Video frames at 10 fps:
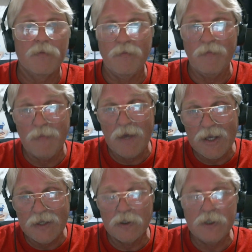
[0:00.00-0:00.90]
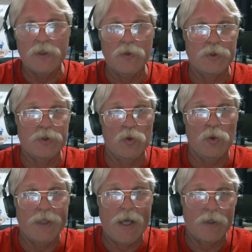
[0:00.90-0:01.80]
mainly to the
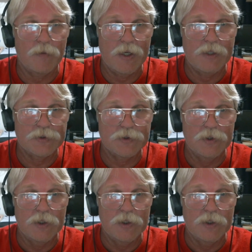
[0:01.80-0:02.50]
tool database.